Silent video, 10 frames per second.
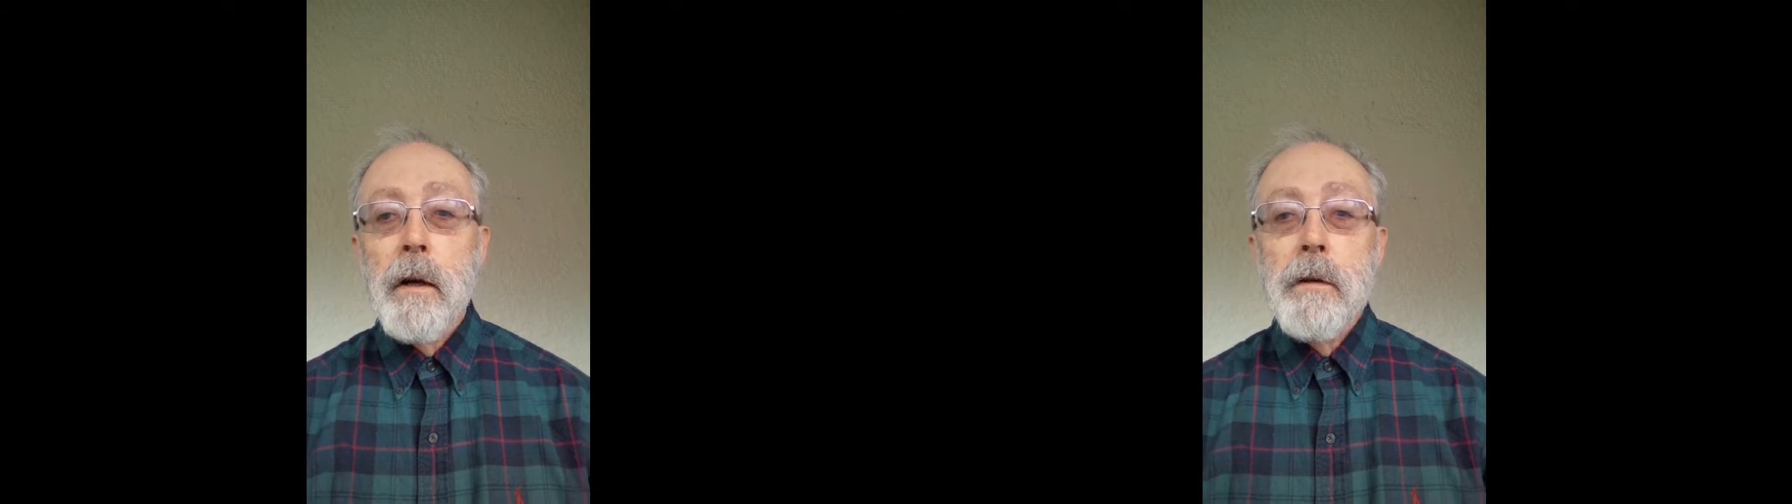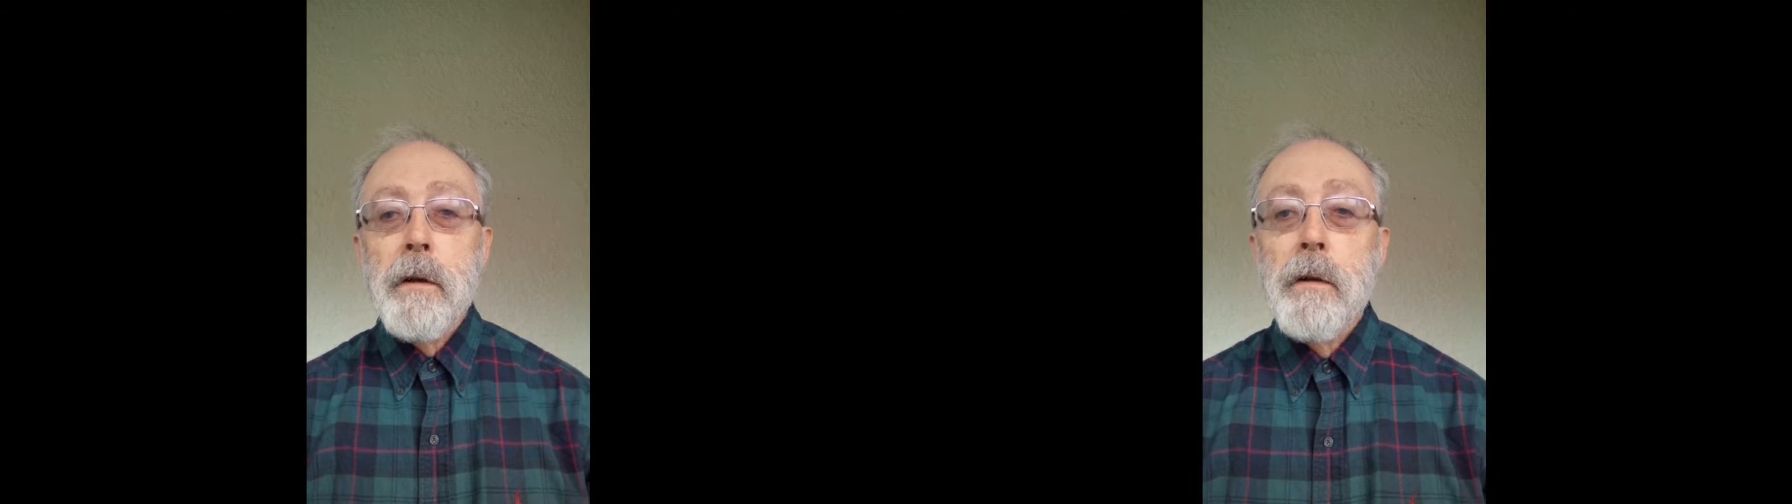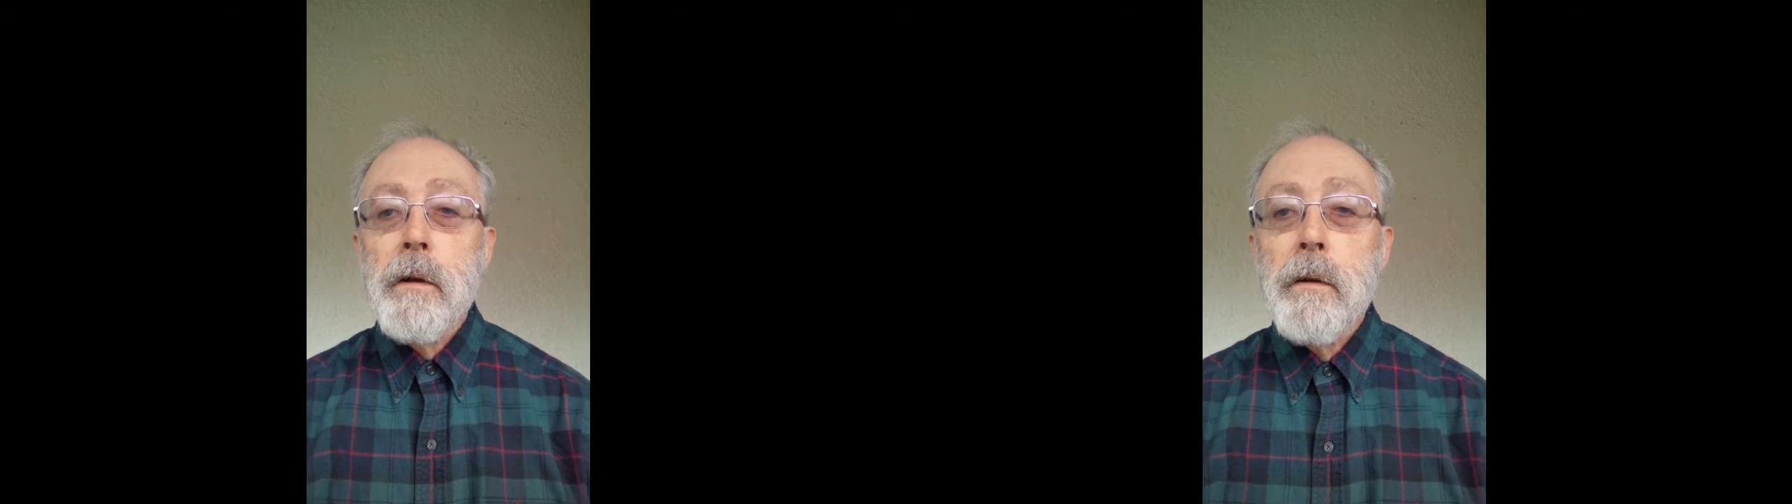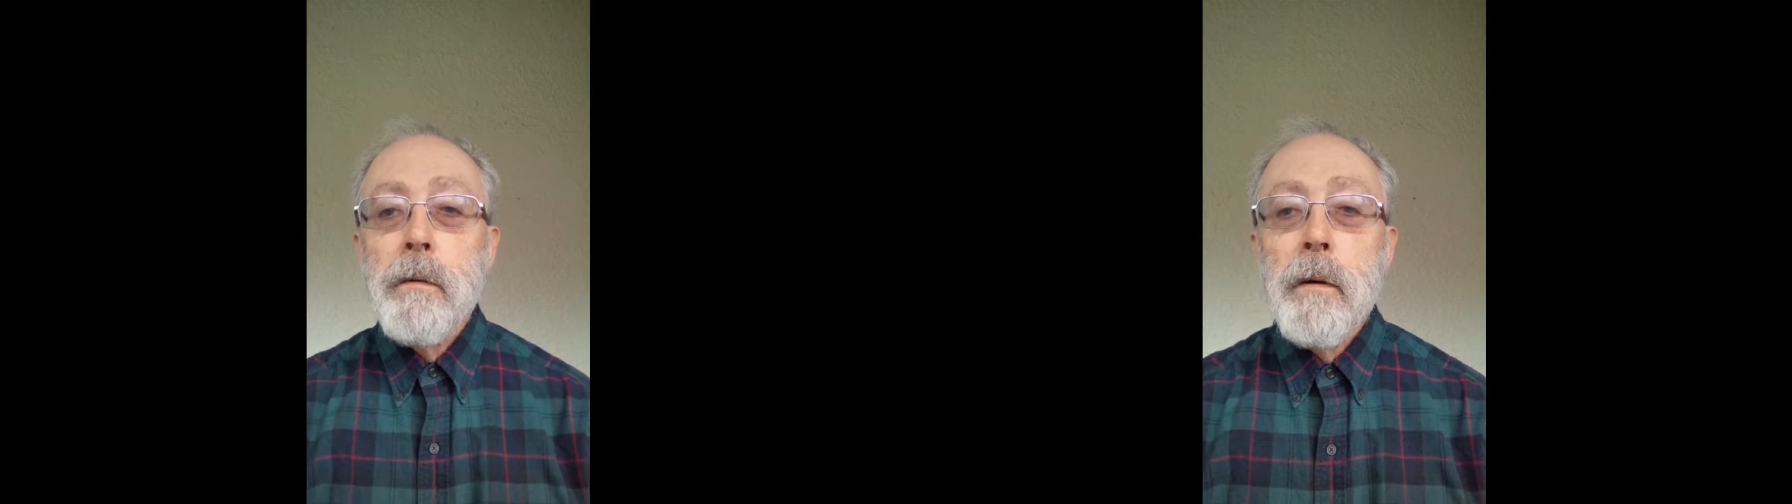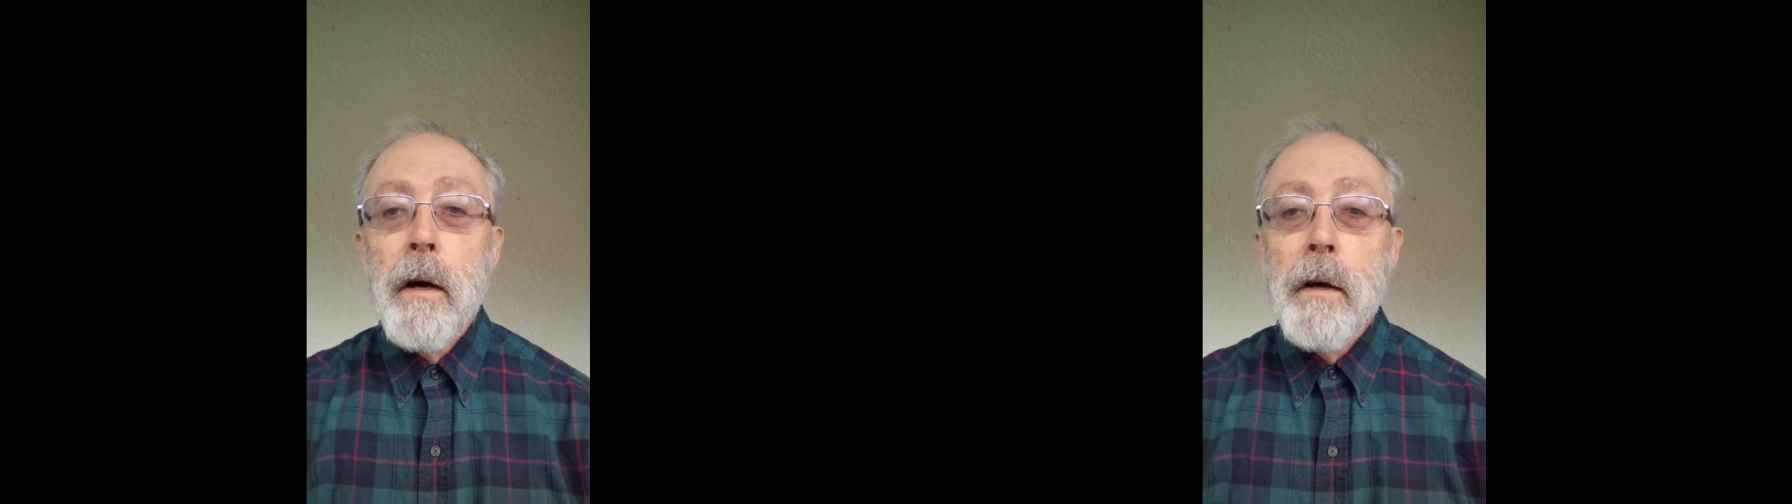until
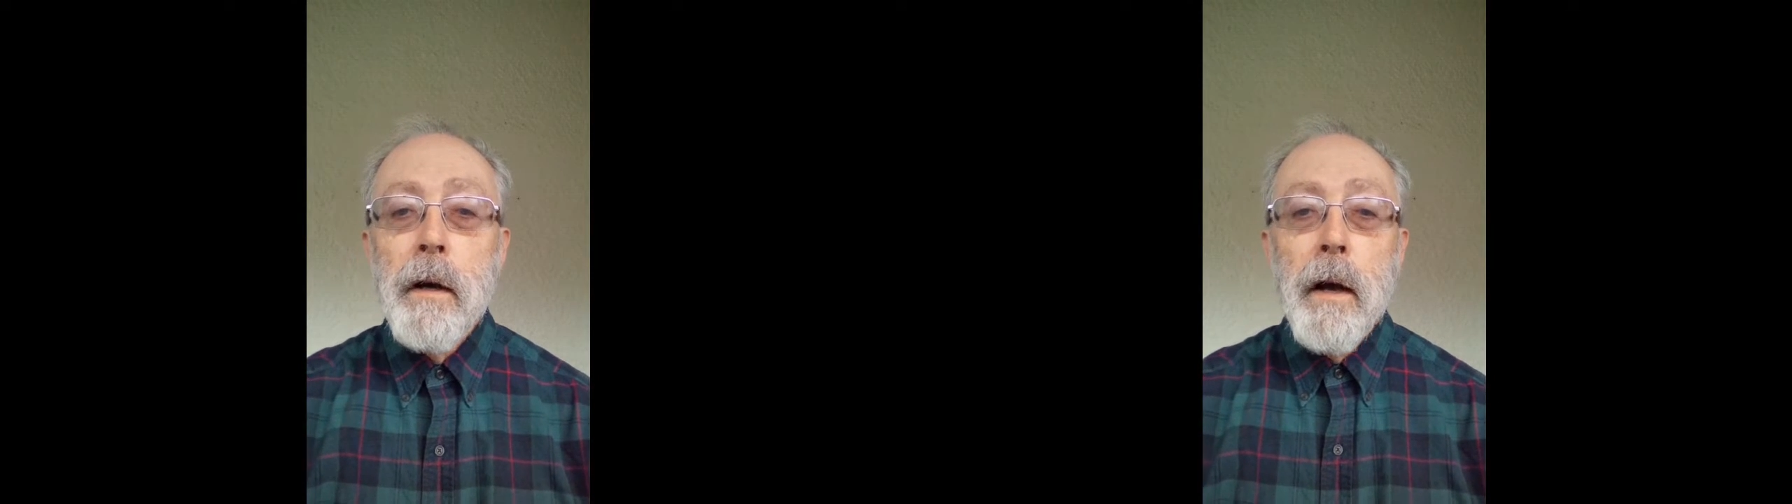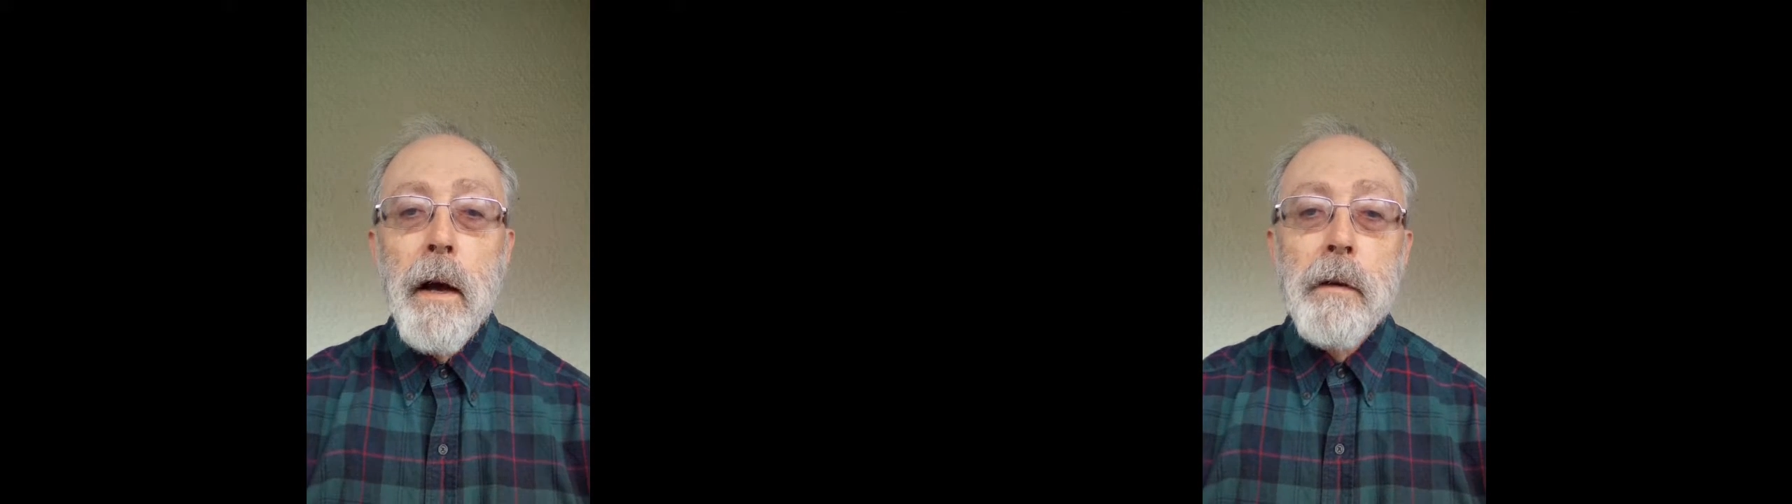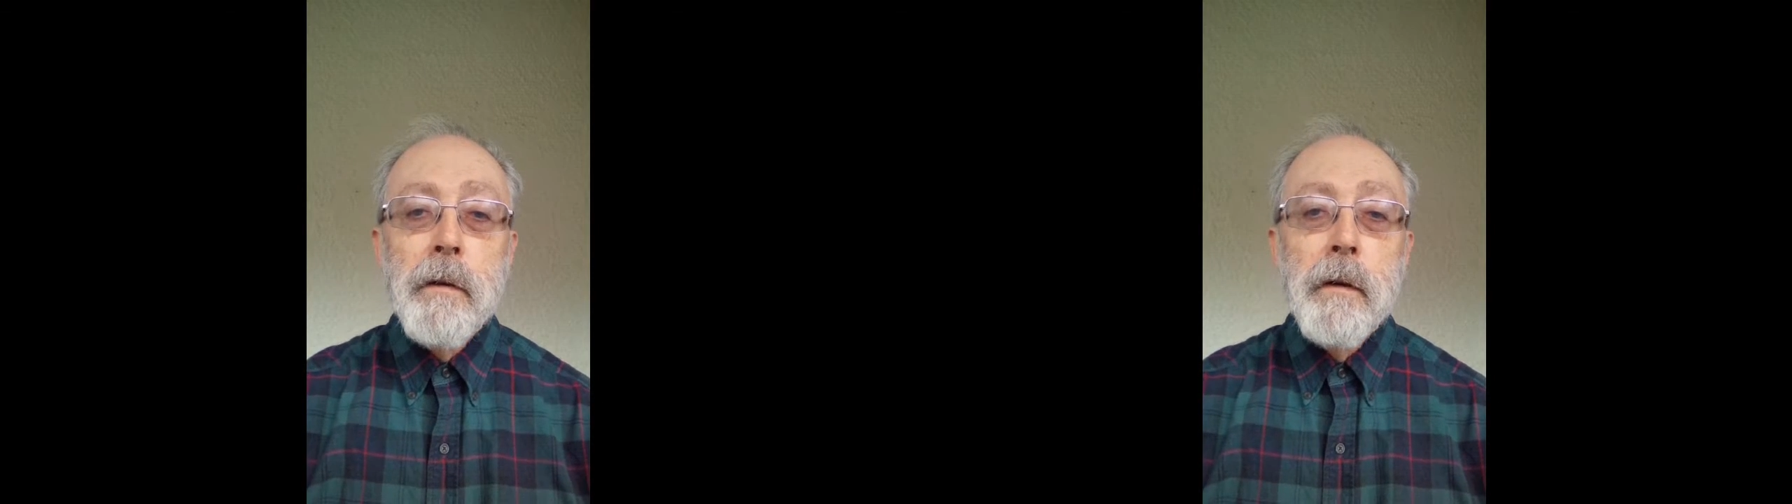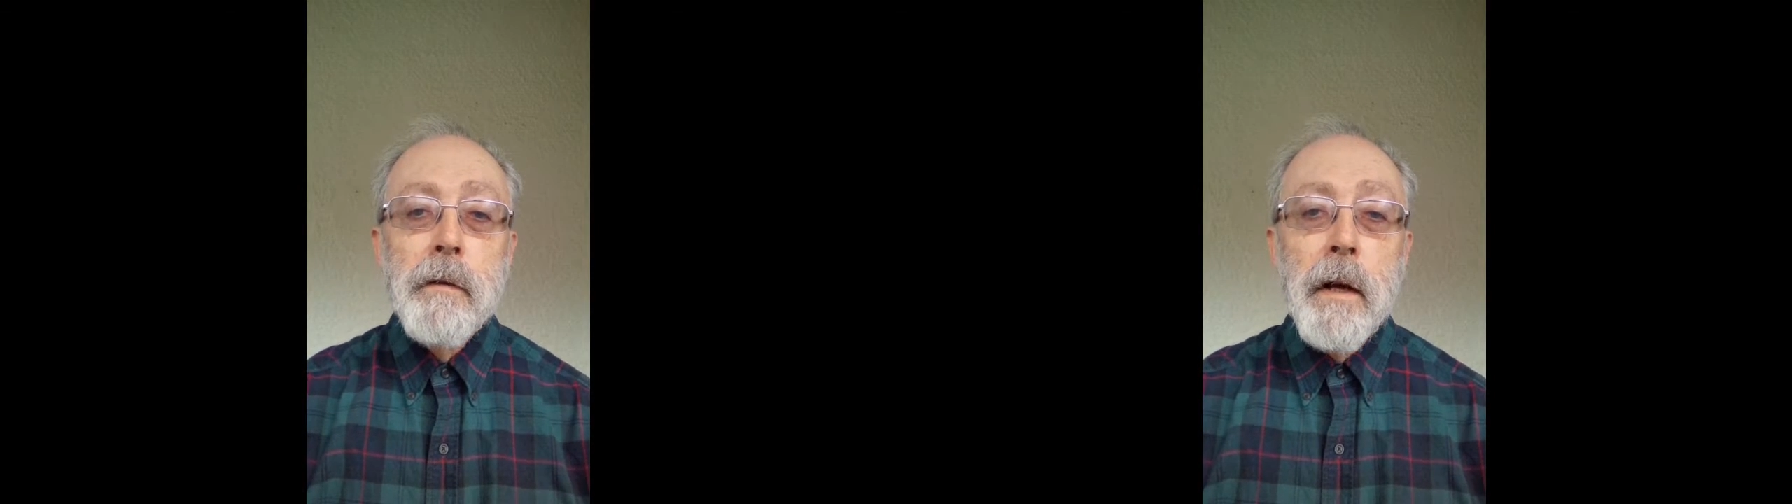you ask the